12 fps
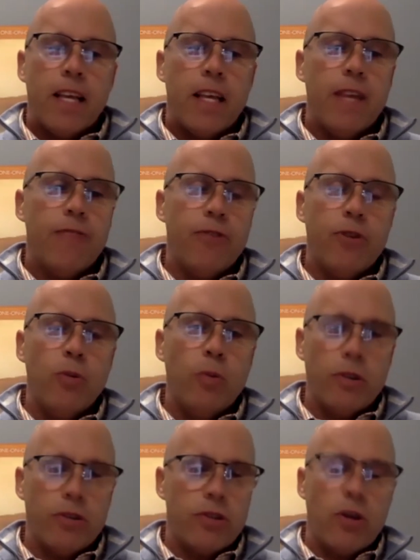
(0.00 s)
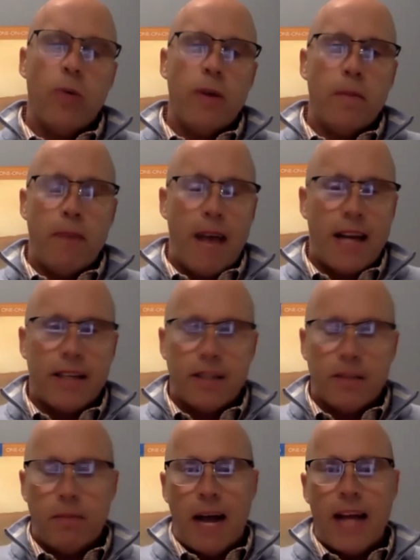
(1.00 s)
If you were so
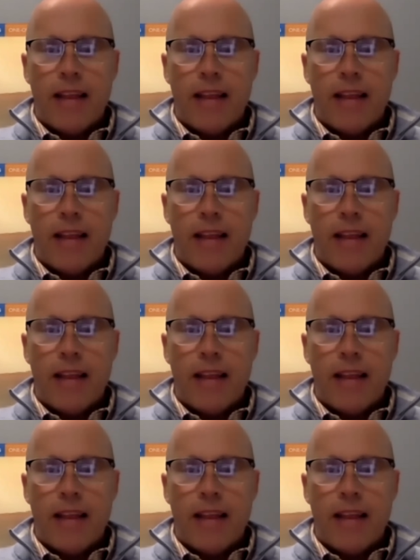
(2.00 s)
impacted by